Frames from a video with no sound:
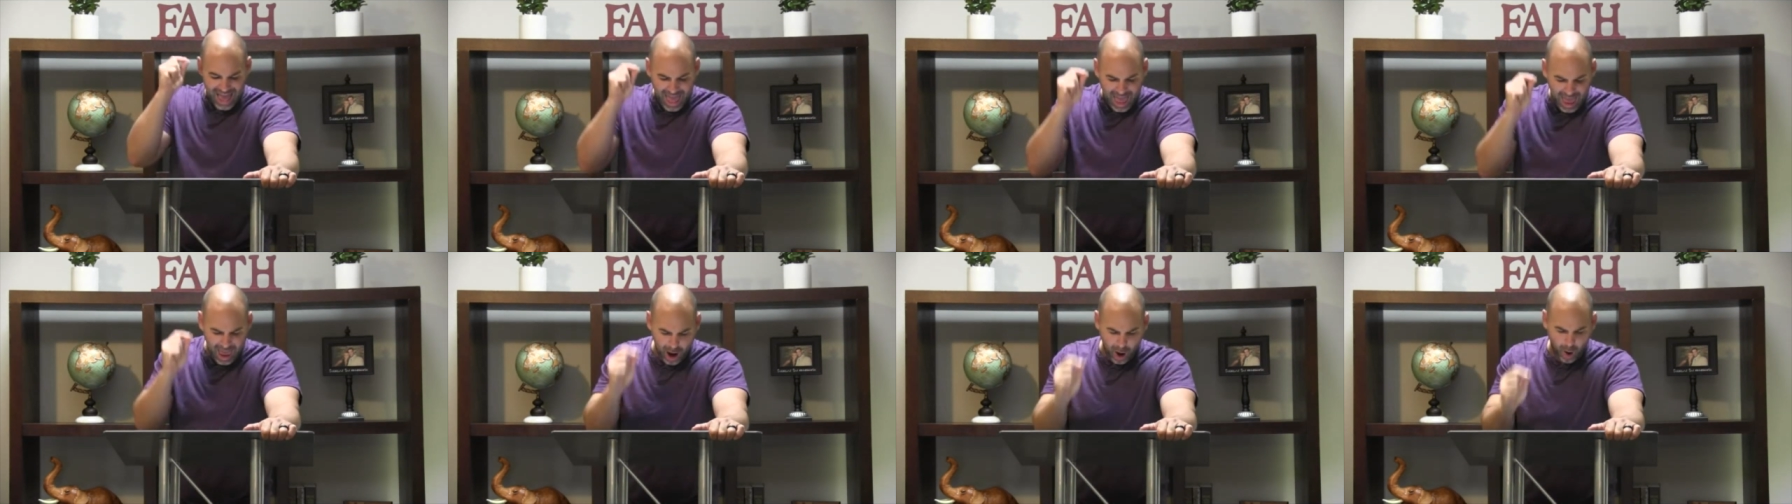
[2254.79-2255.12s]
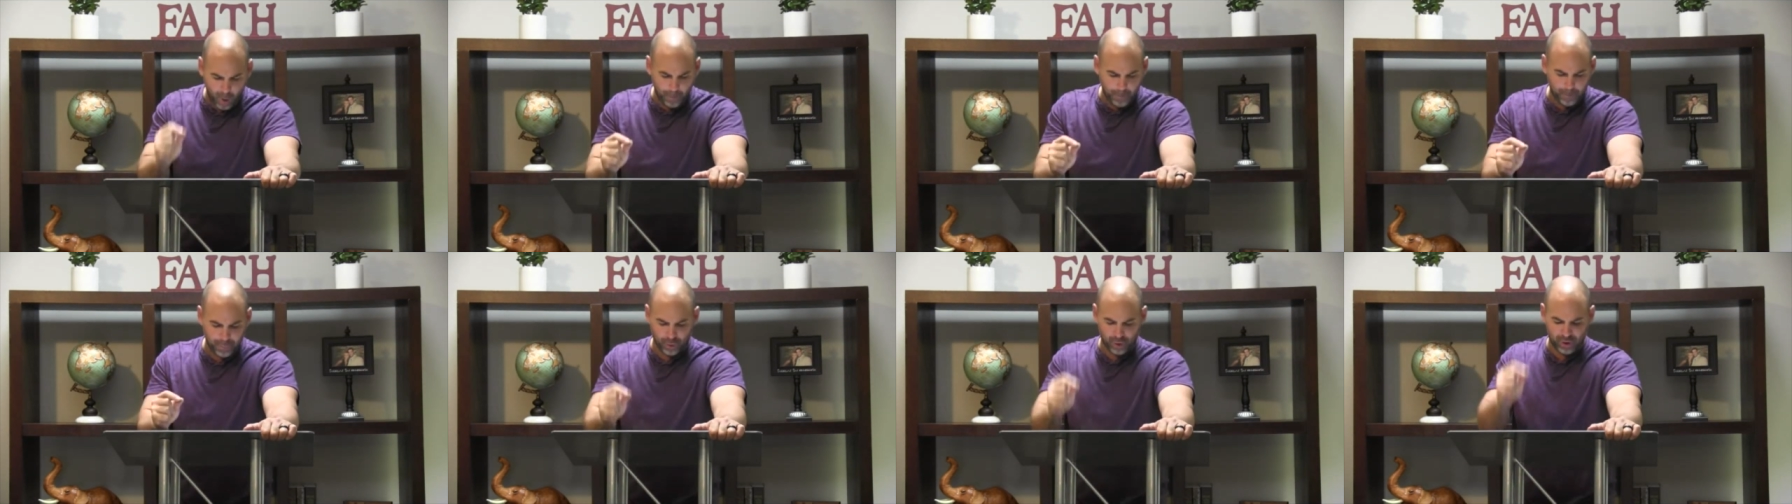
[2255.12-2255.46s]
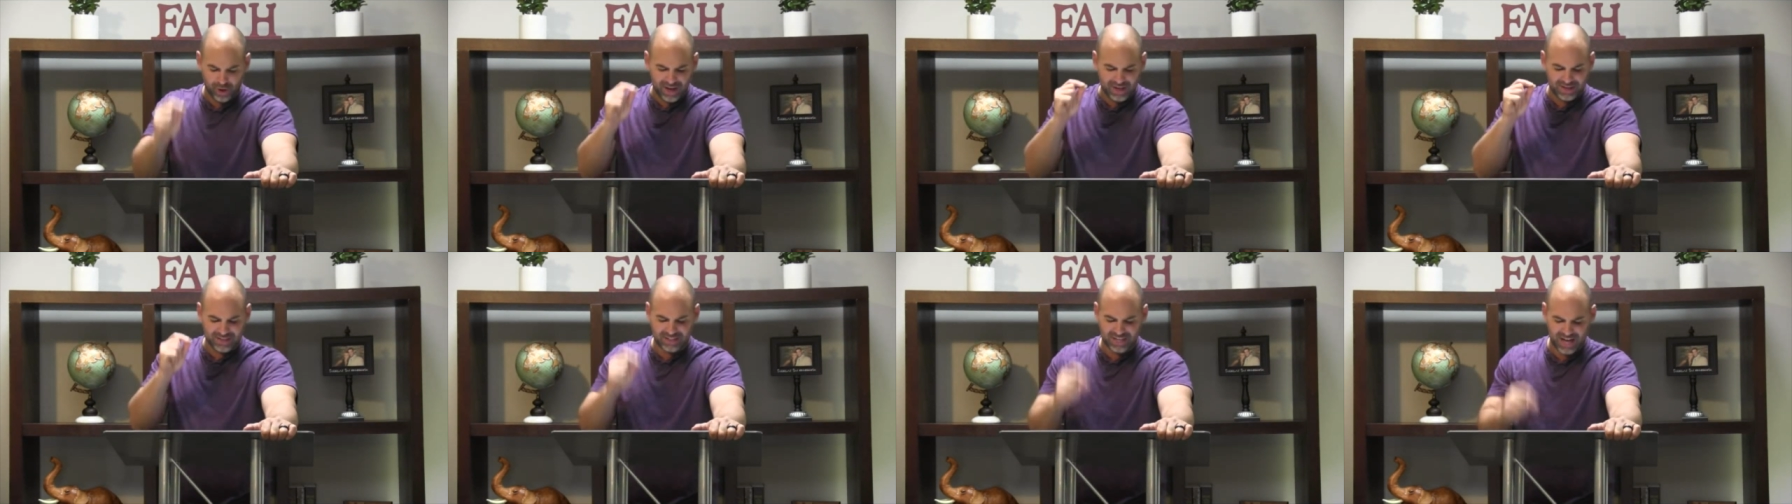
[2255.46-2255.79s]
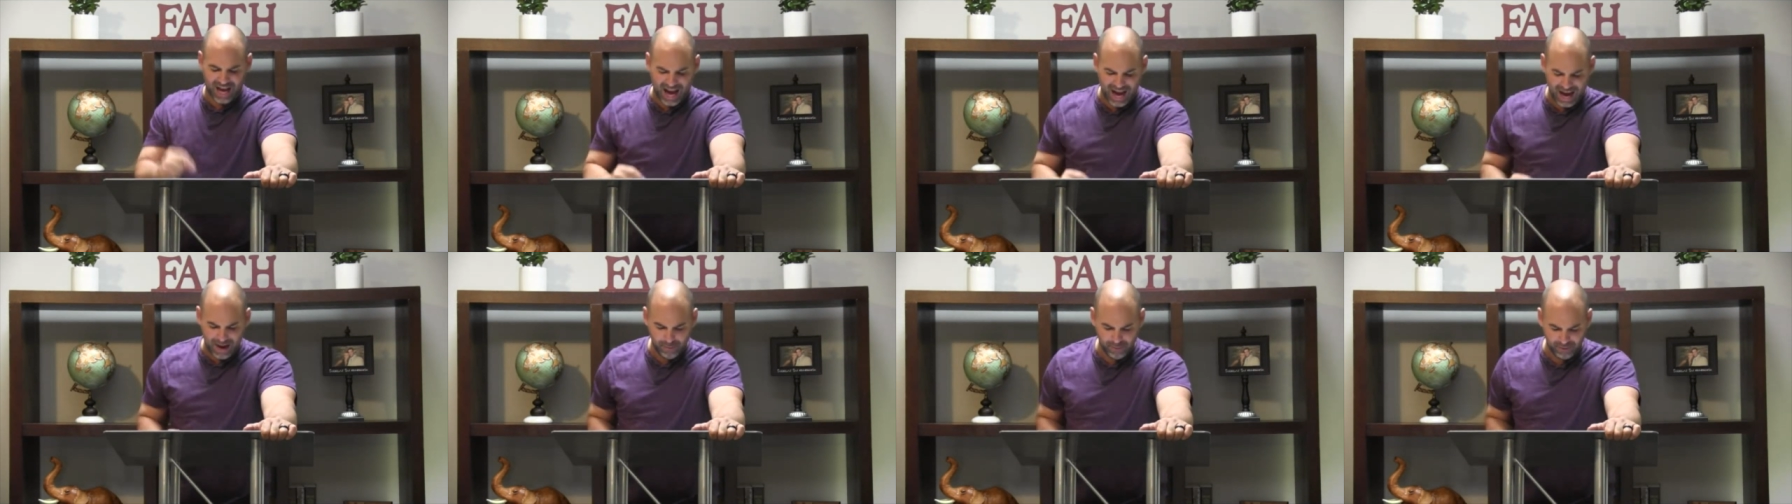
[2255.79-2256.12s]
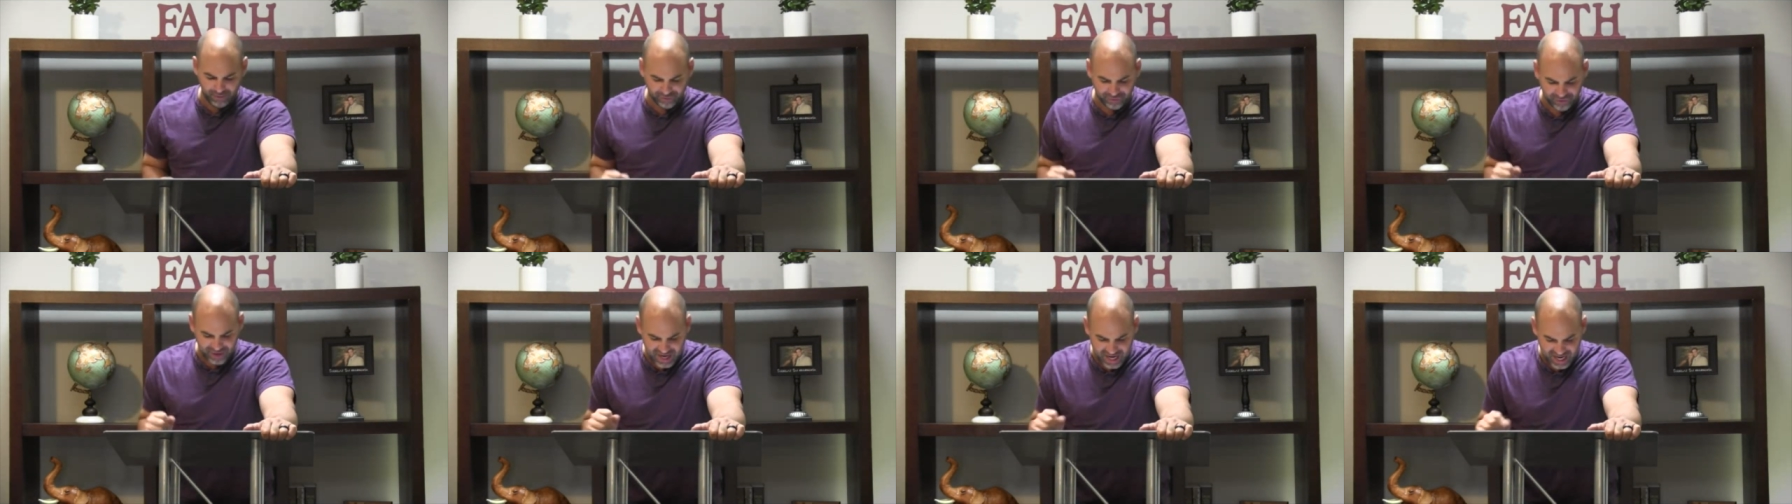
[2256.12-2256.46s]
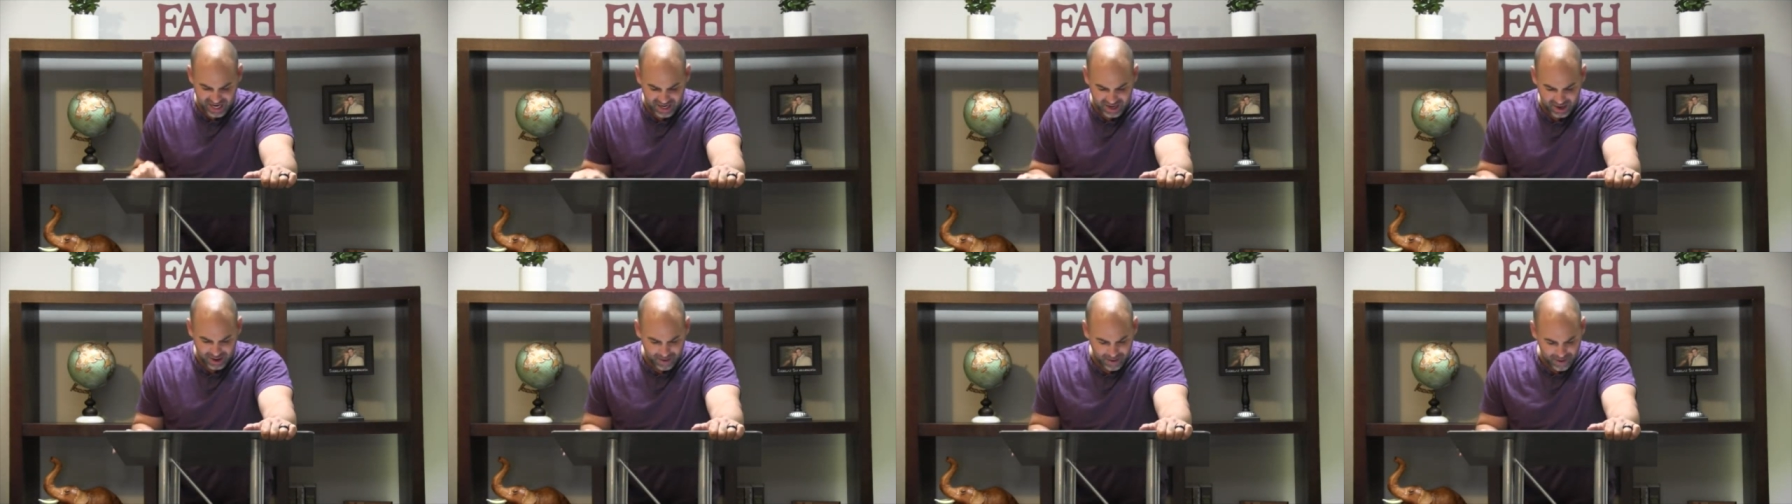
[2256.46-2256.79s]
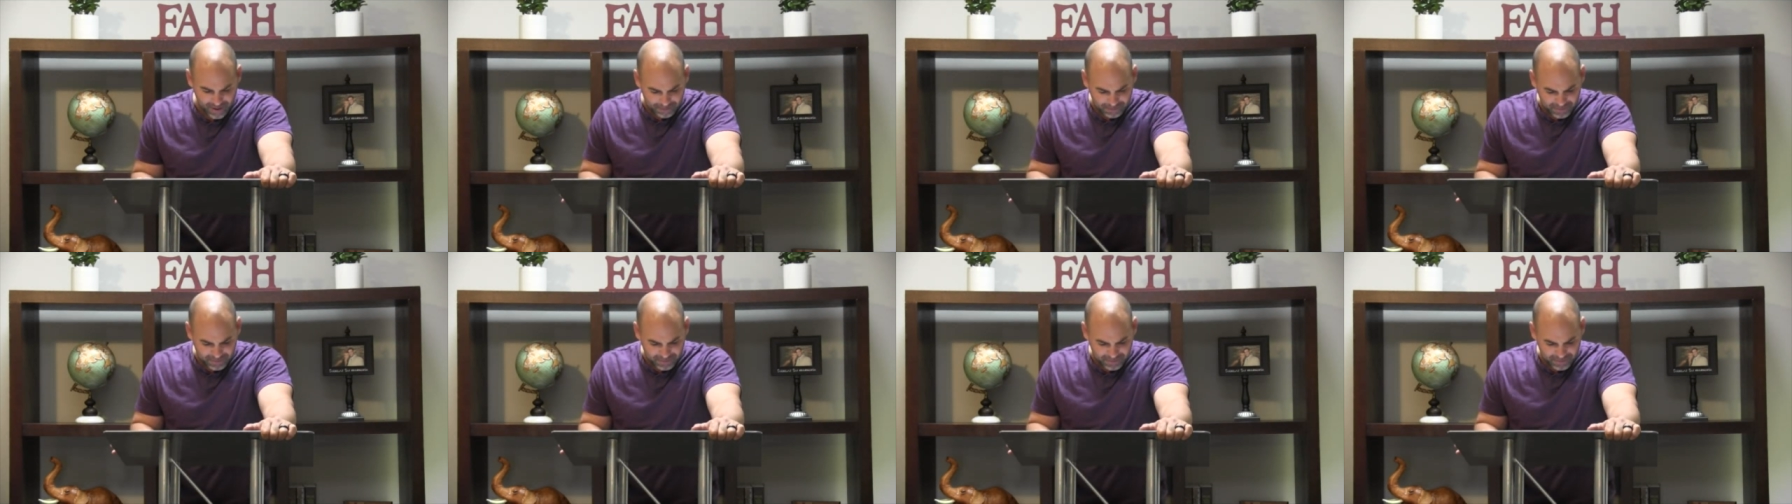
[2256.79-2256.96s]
helper in time of need.